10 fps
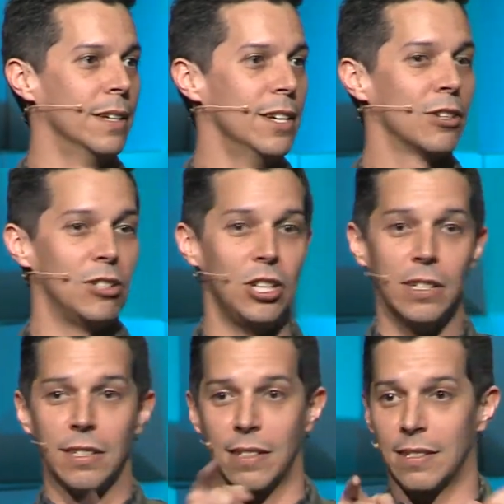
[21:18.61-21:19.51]
So
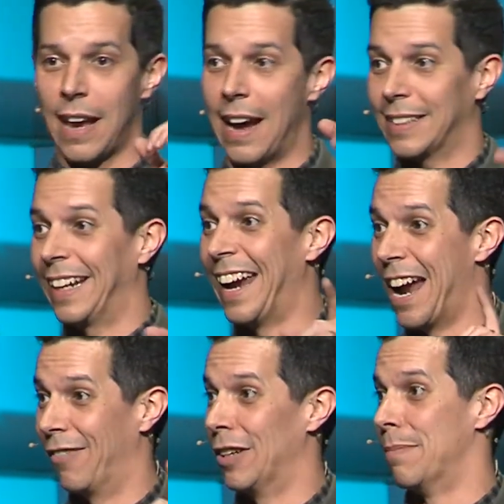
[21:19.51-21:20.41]
Jesus is asking
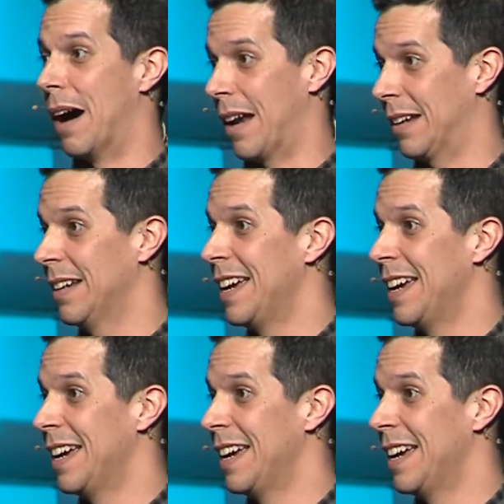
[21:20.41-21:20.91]
everybody.